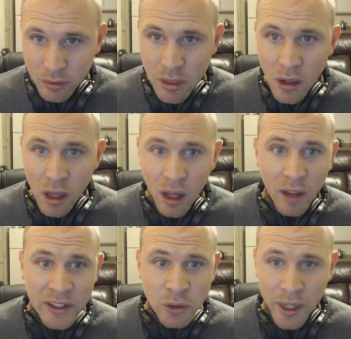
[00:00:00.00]

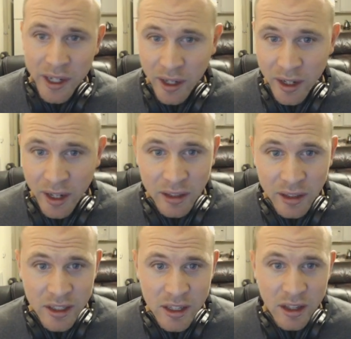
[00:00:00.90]
That's what I got. I
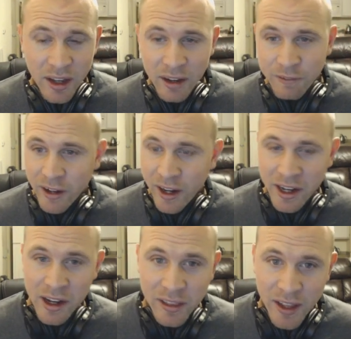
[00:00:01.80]
forgot I
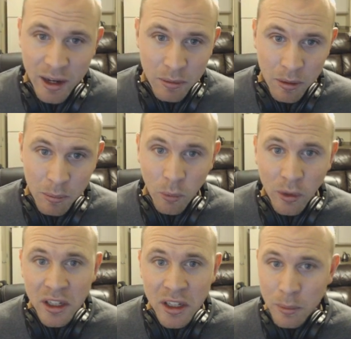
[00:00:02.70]
got that. But we'll
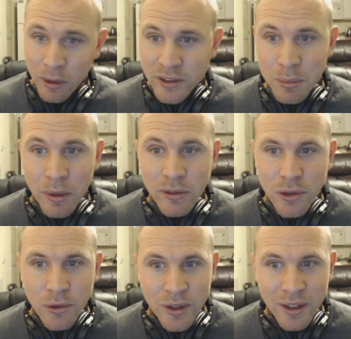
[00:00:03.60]
look at the buffs. The buffs
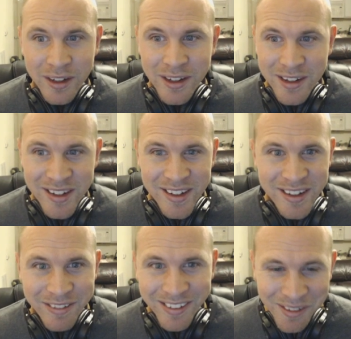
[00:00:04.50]
are really good
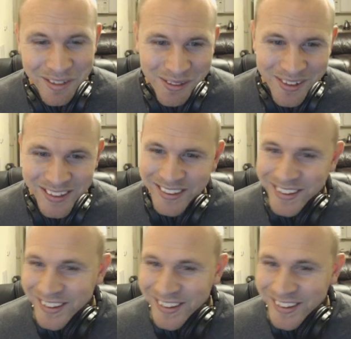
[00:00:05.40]
for level 1.